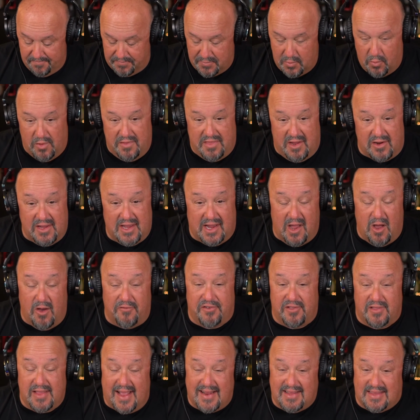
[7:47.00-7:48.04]
Well, there you go. If
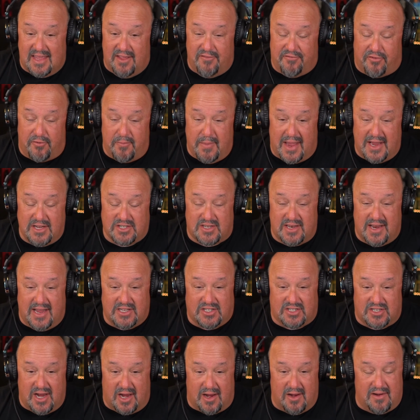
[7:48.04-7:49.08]
you like the information I
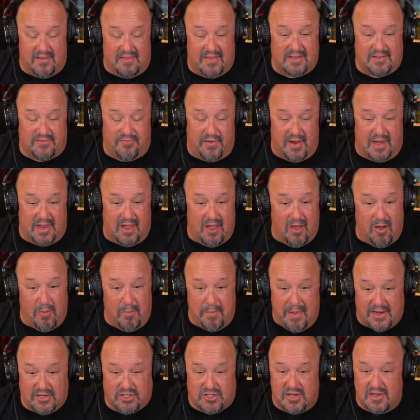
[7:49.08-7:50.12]
shared in this video,
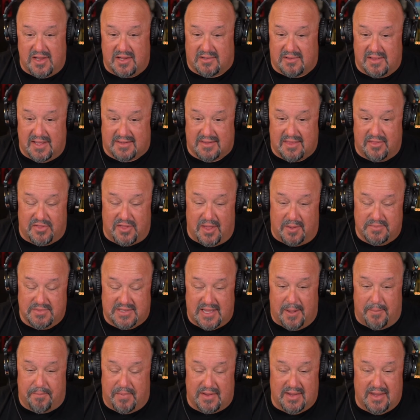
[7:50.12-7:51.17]
make sure you click the thumbs
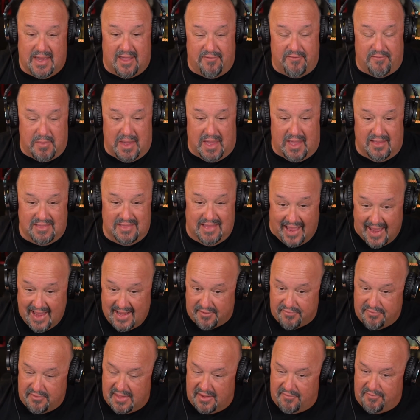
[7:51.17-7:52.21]
up and give me a
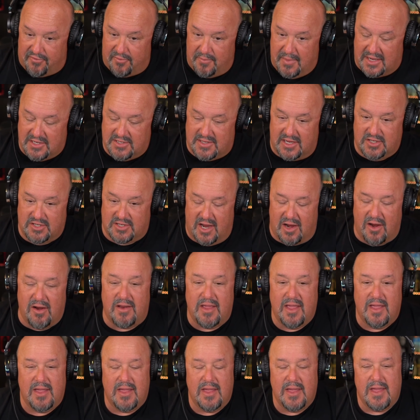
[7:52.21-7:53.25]
like for the information I
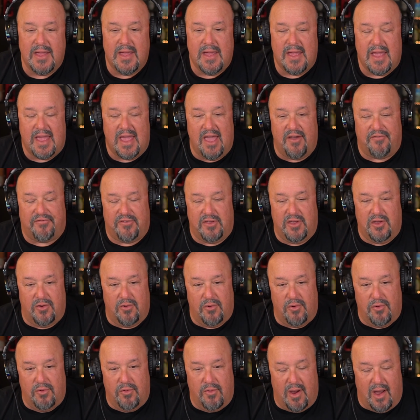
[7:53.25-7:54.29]
shared. If you
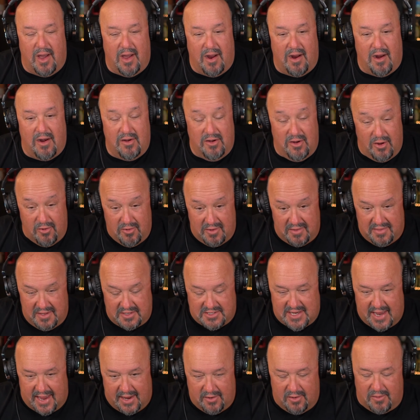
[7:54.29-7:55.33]
are new to the
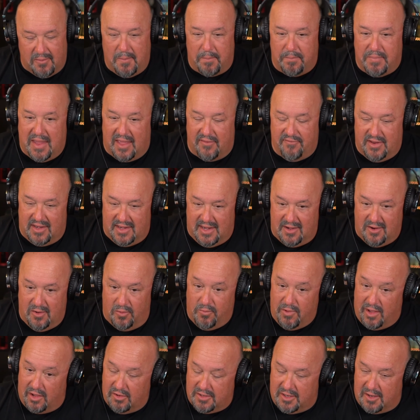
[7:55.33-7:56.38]
channel, bienvenido,
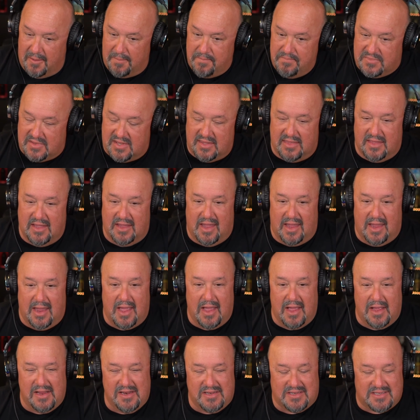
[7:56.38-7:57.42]
welcome to the
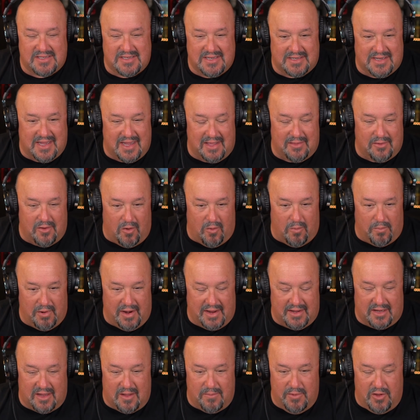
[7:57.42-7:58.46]
Tequila
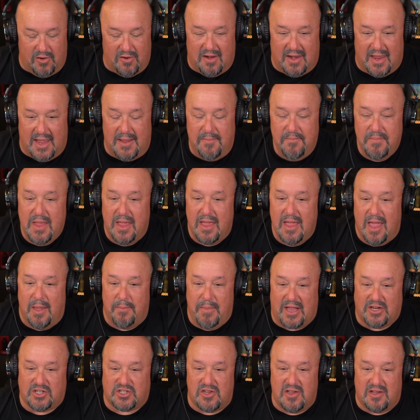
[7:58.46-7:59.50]
Hombre community.
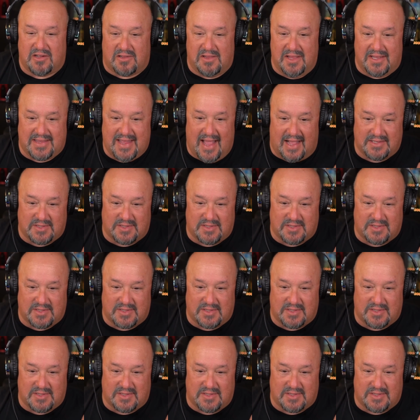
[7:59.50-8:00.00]
Make sure you click that